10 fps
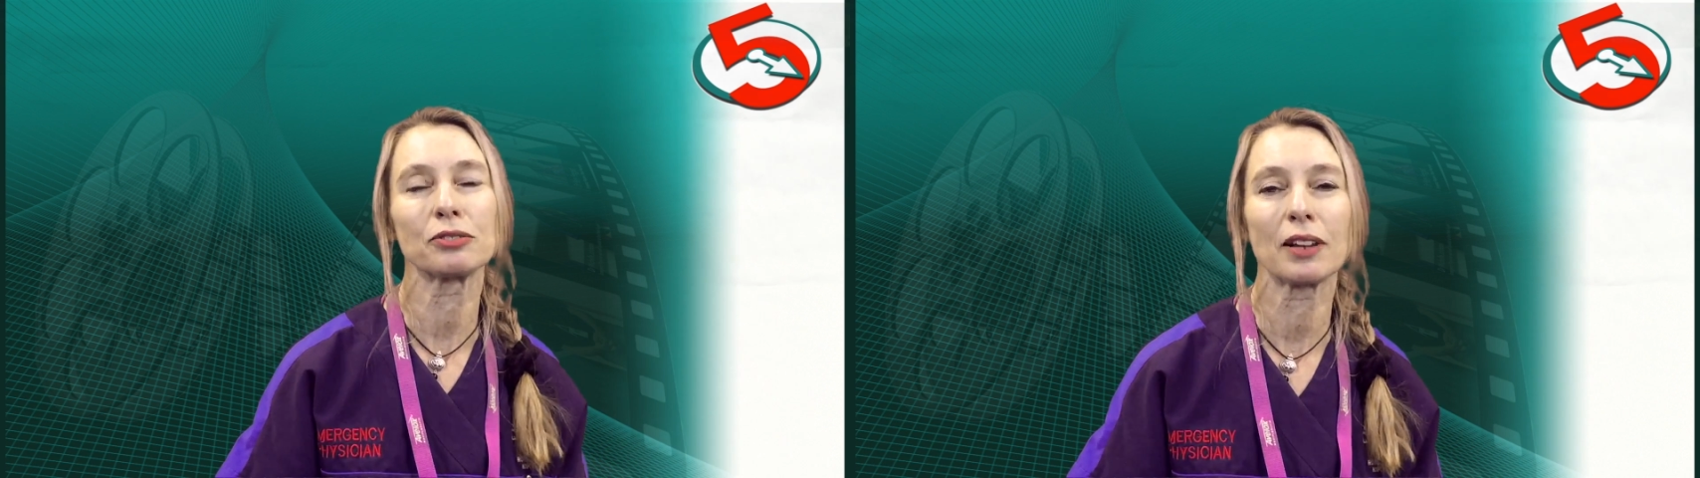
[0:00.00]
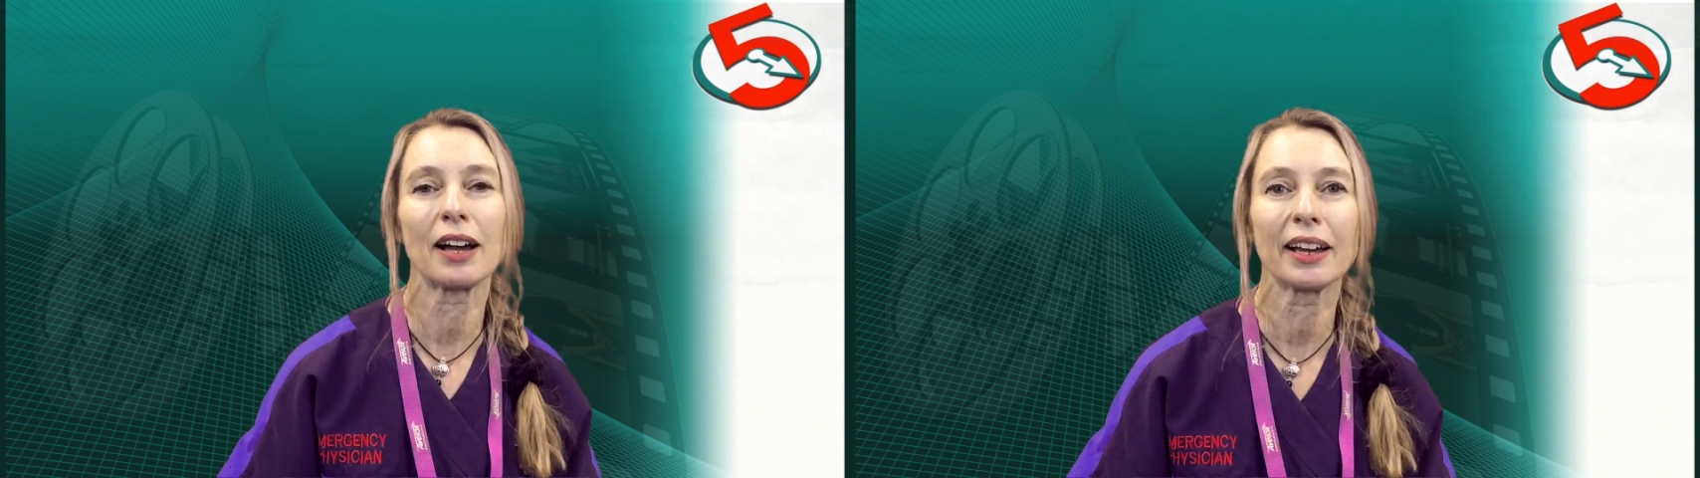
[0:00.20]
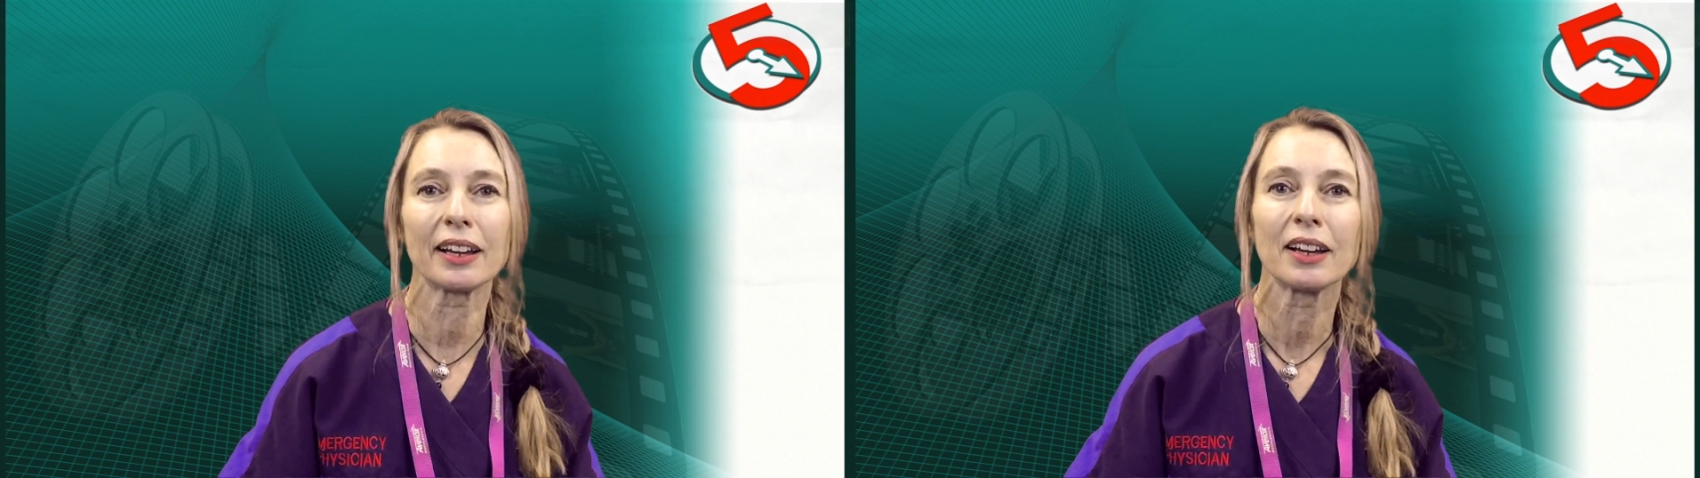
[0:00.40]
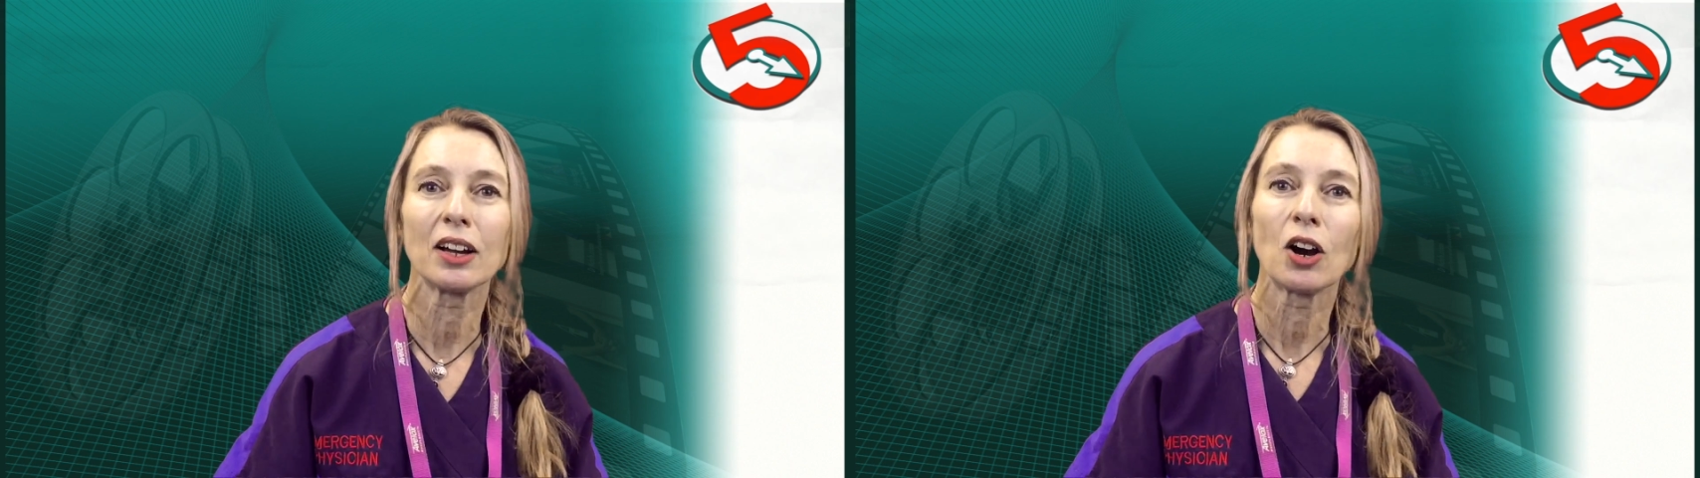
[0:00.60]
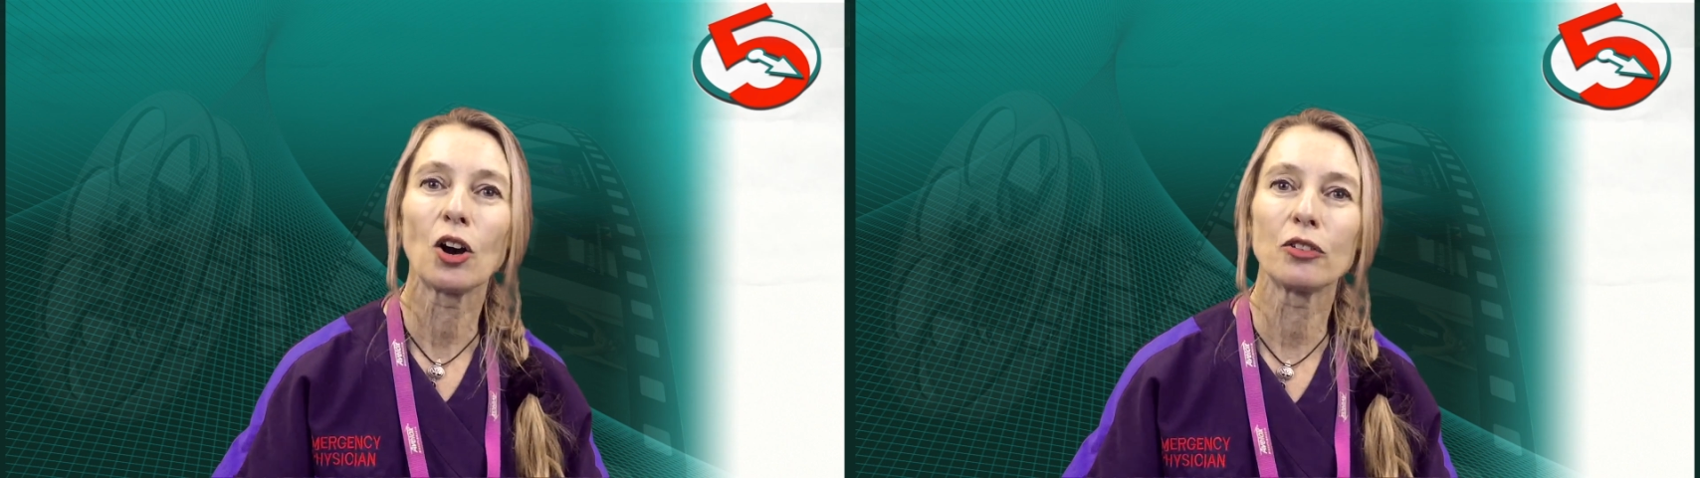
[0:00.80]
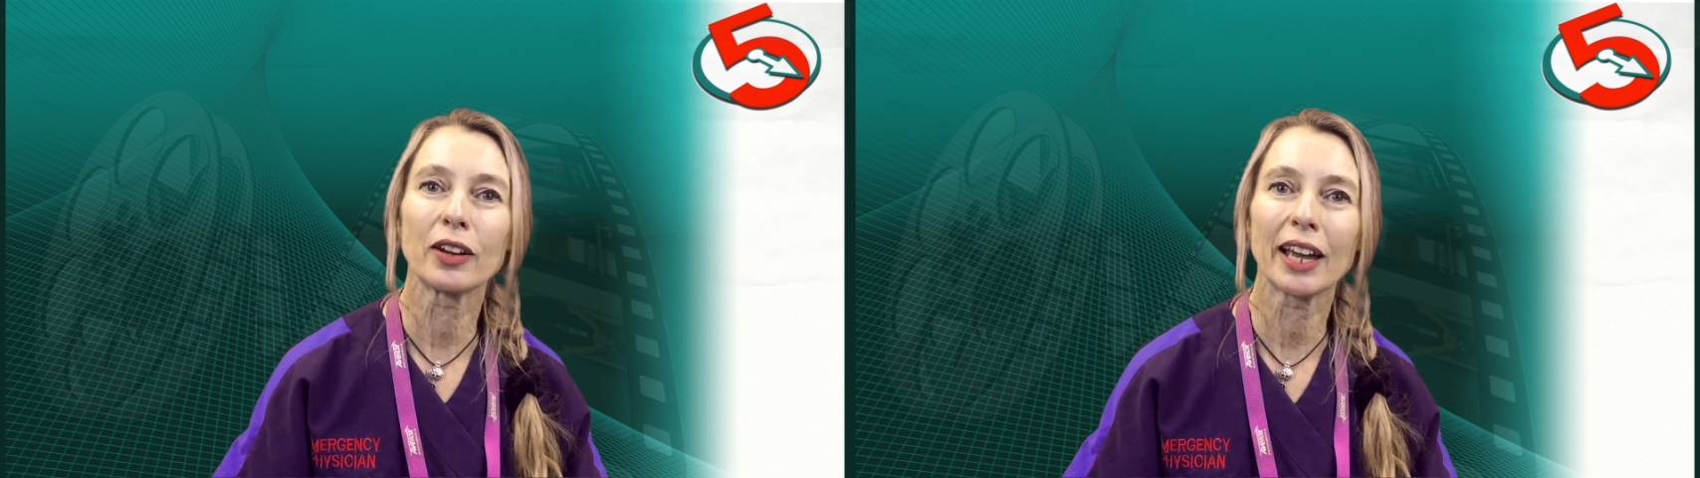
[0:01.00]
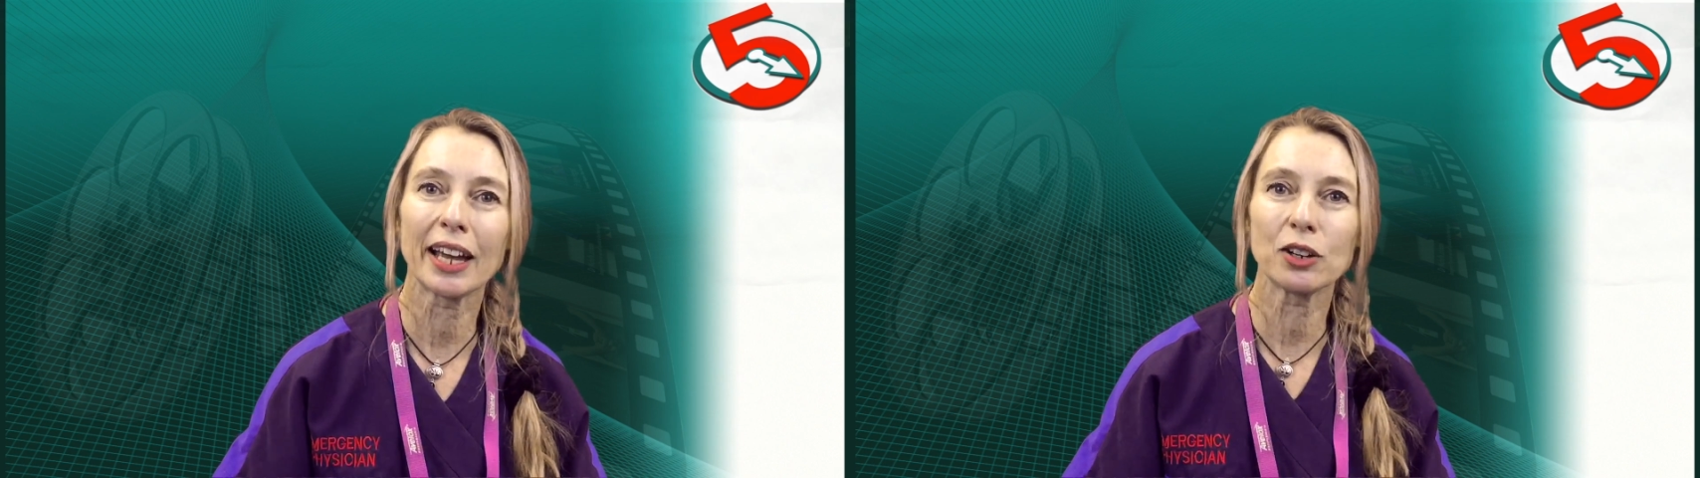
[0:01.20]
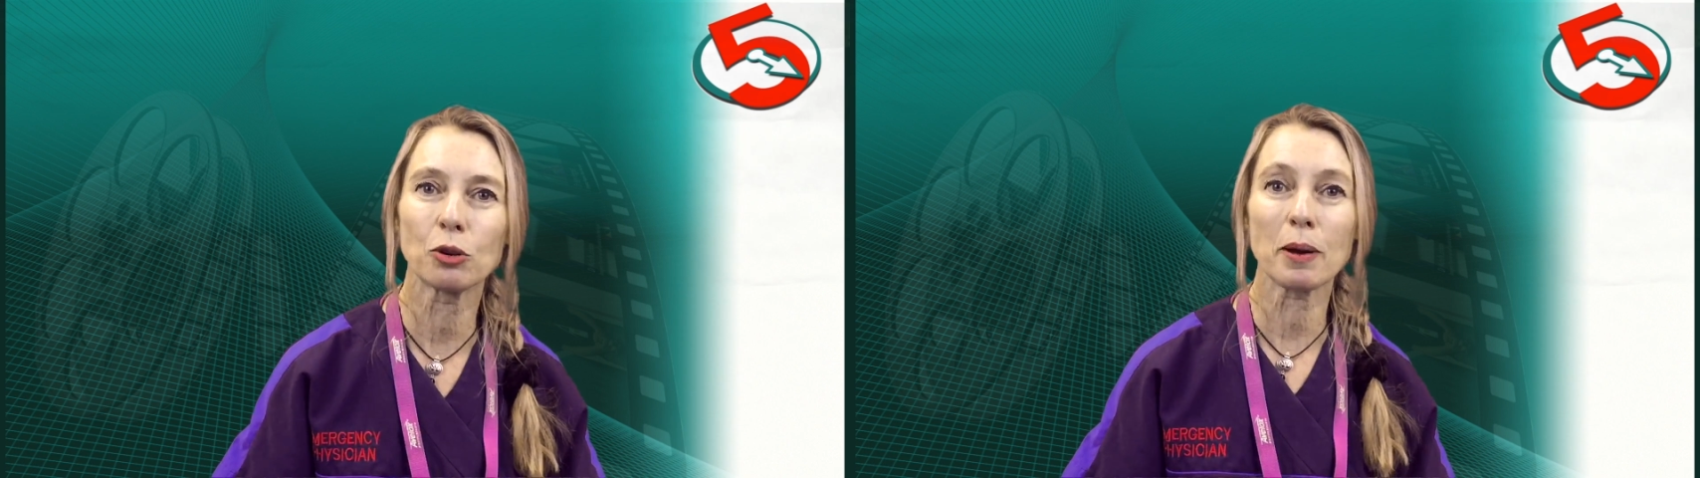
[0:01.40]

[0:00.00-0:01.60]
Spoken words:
flying overhead,